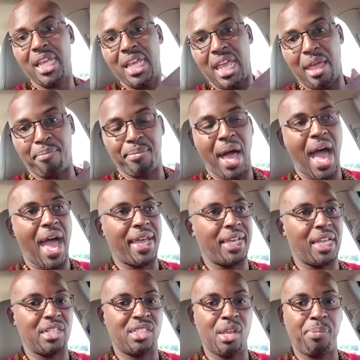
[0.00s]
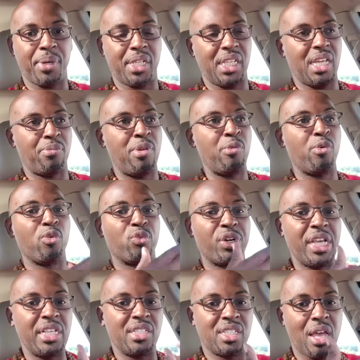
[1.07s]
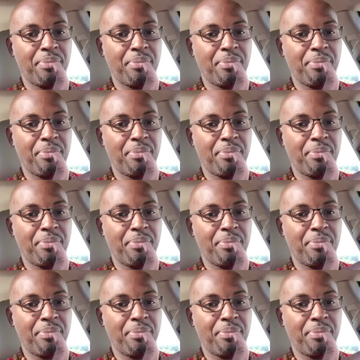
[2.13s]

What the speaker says: and buy. And typically if people read